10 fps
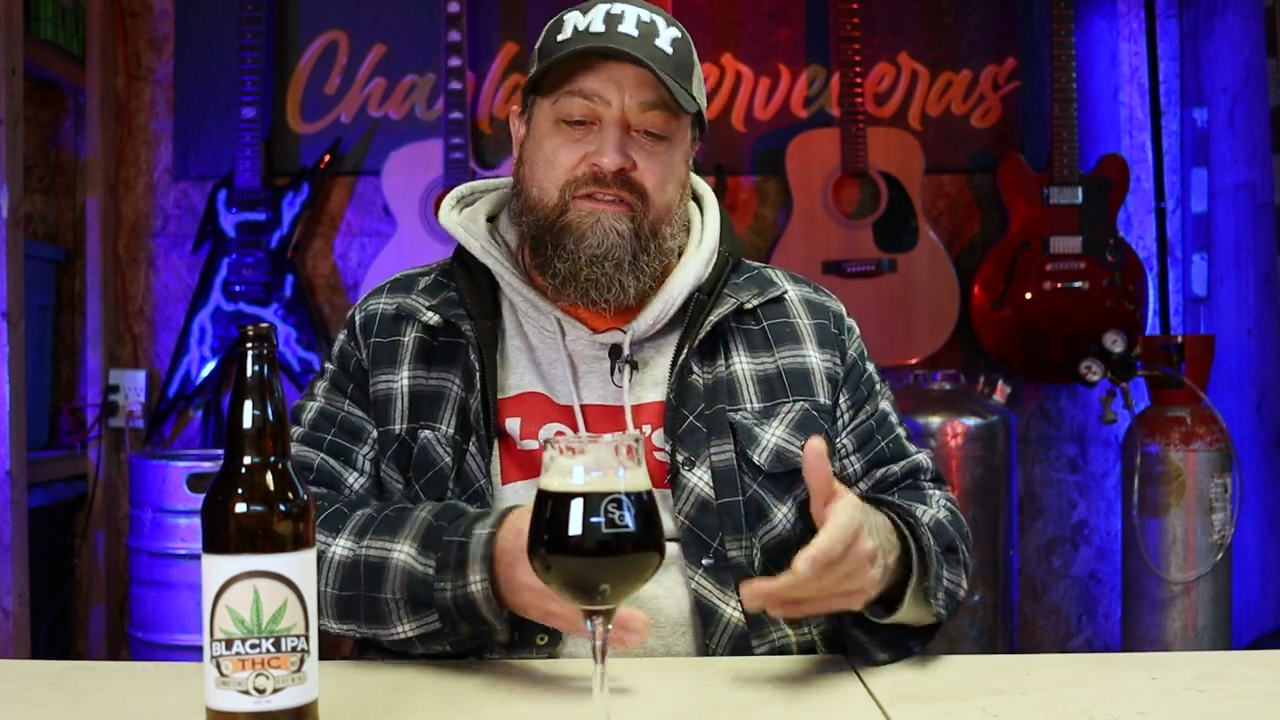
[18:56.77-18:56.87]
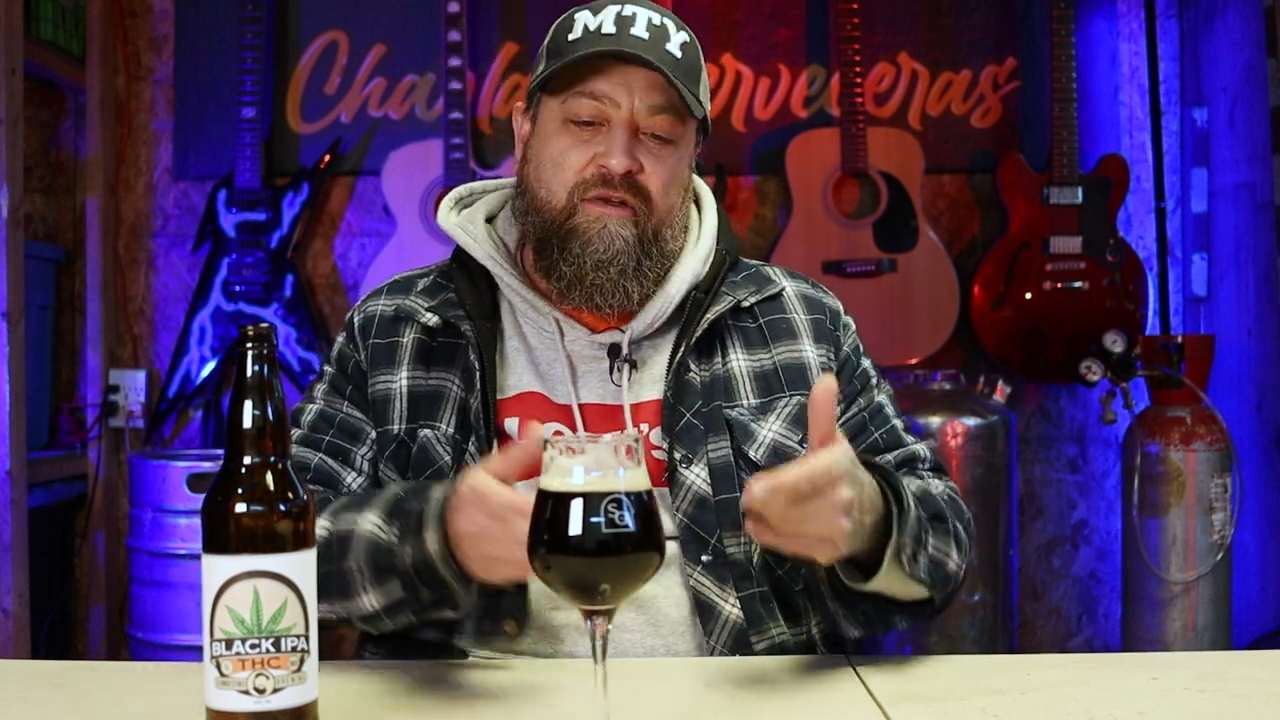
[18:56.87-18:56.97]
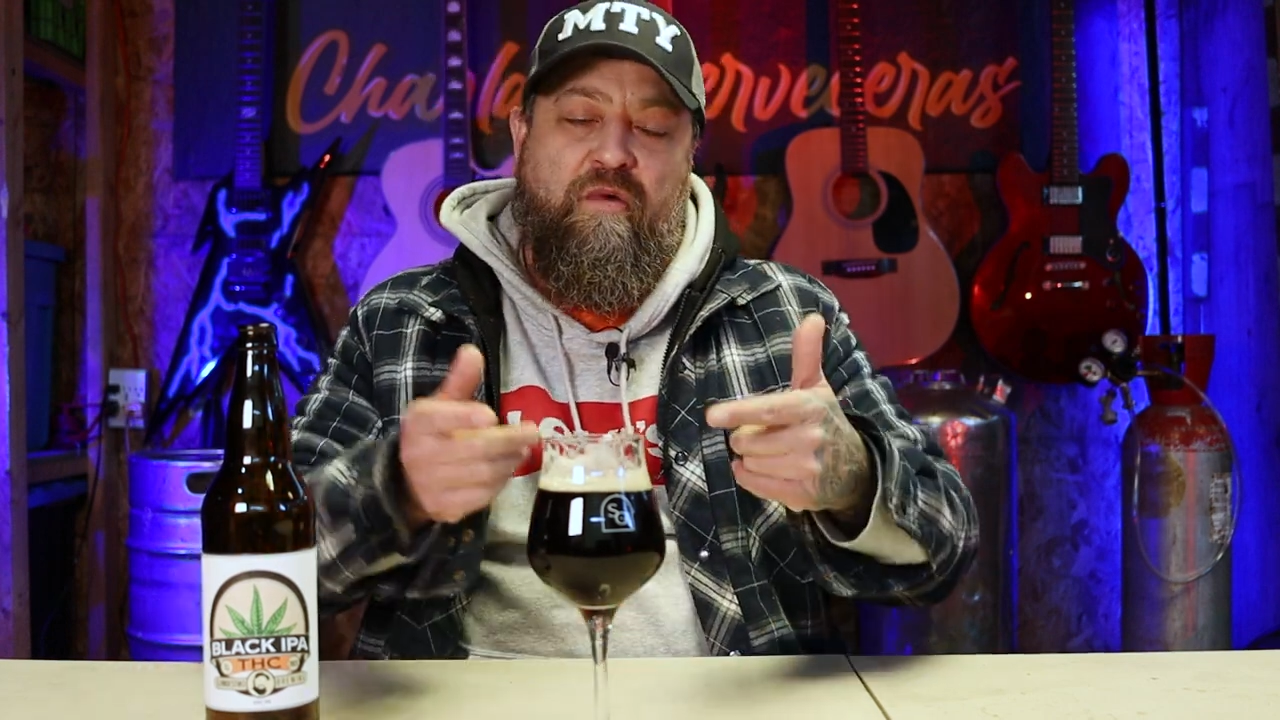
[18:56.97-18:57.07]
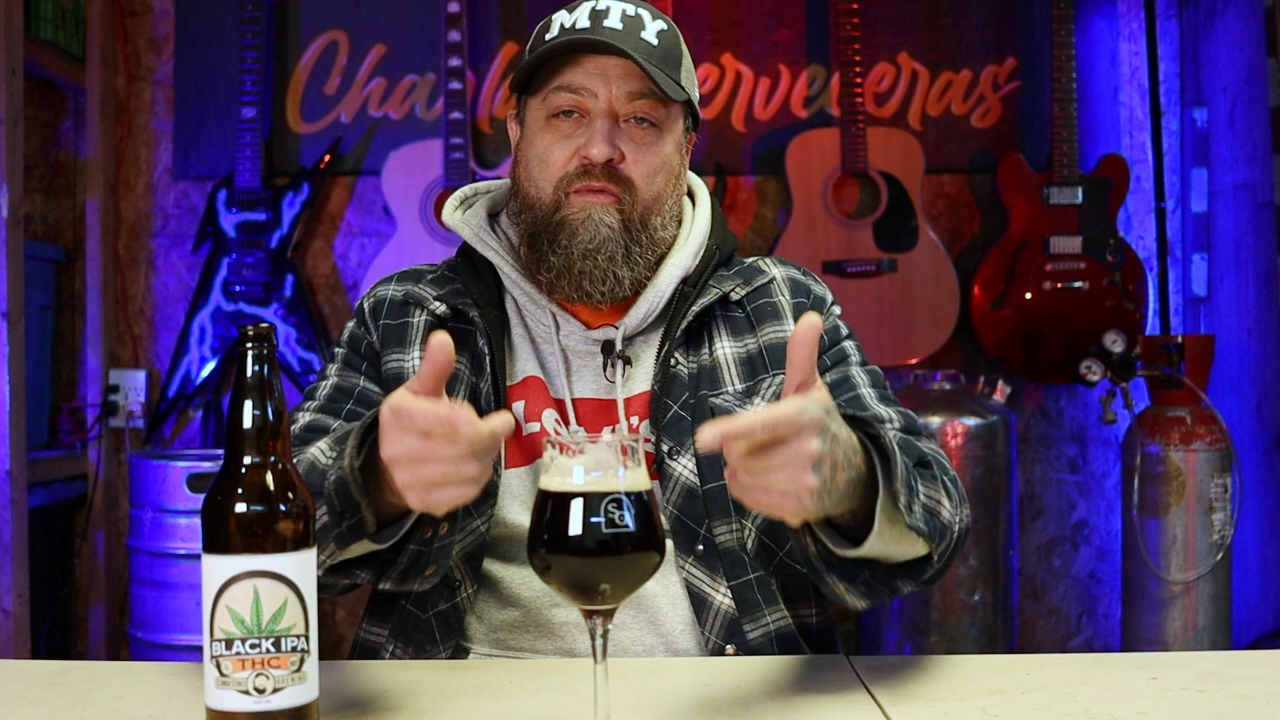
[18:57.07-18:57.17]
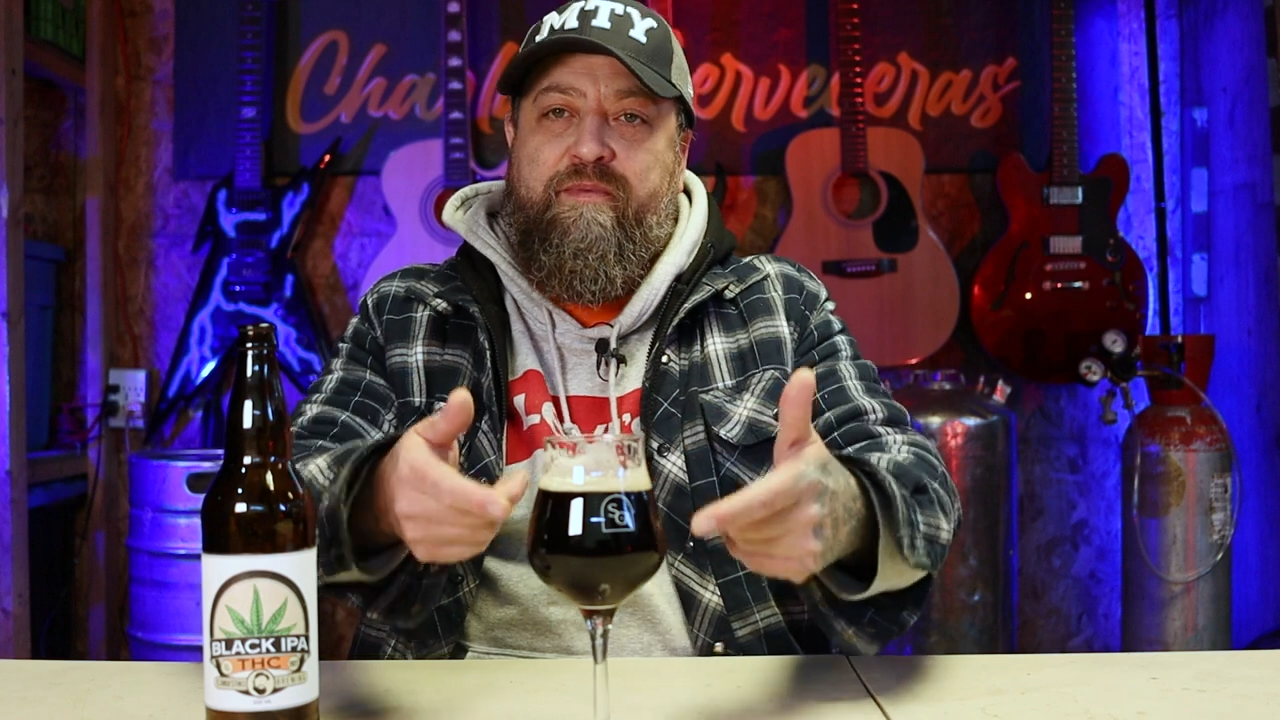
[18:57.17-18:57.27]
is
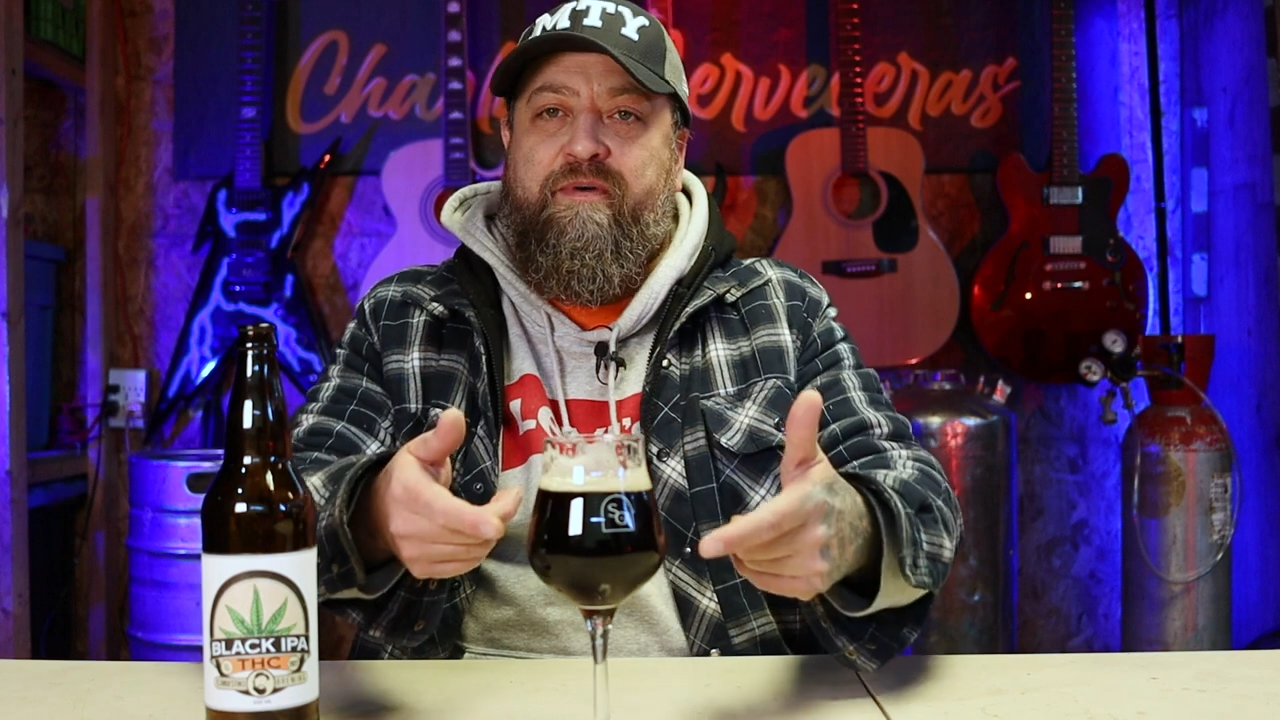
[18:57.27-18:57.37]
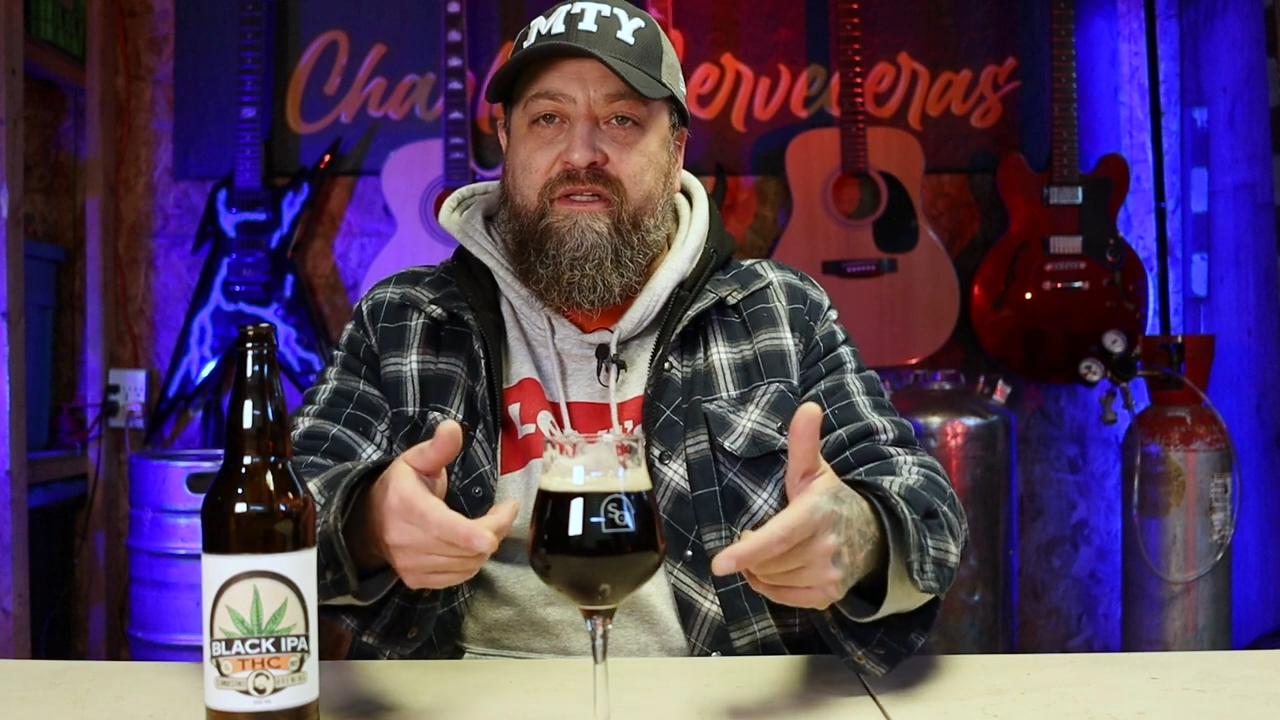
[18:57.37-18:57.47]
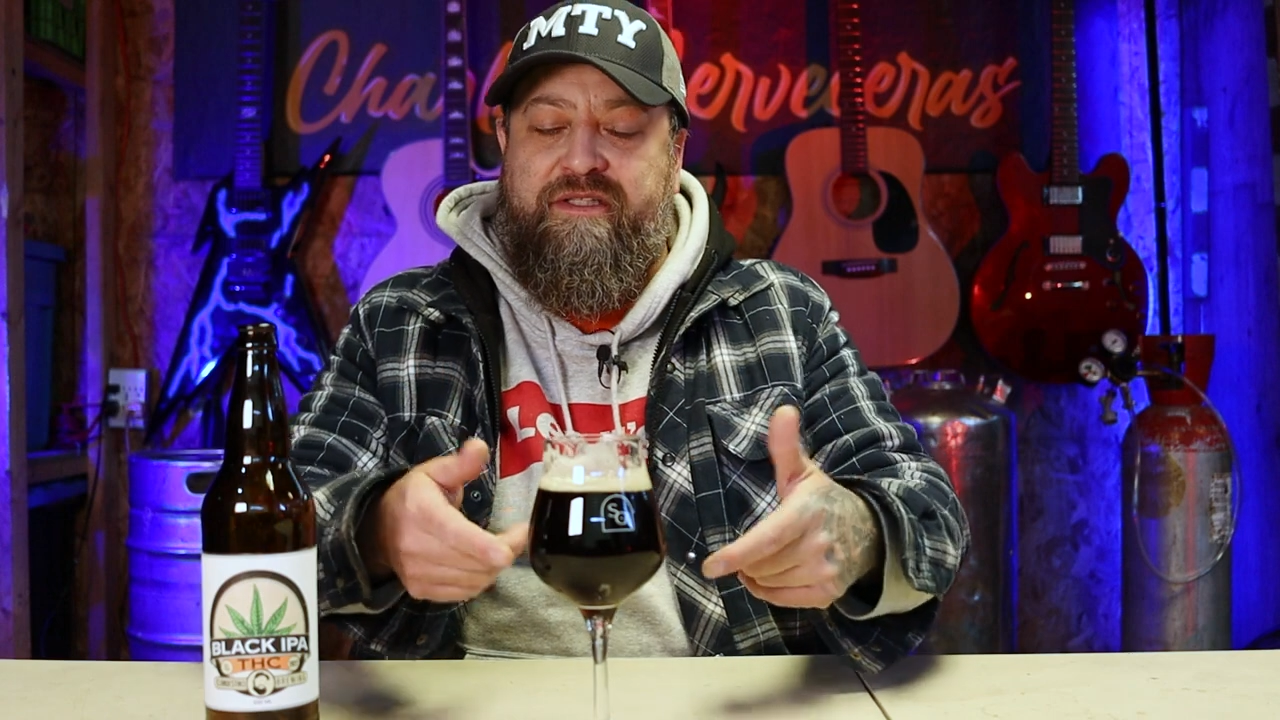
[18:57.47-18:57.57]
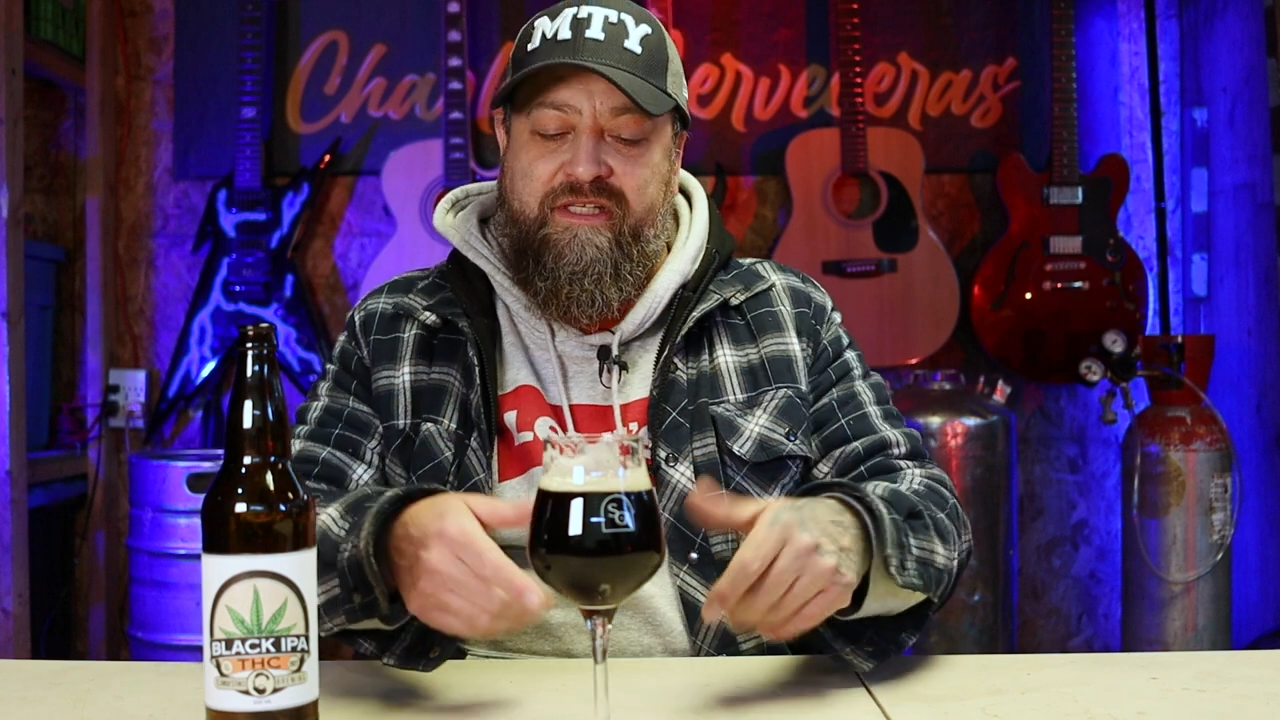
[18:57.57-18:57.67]
the one we put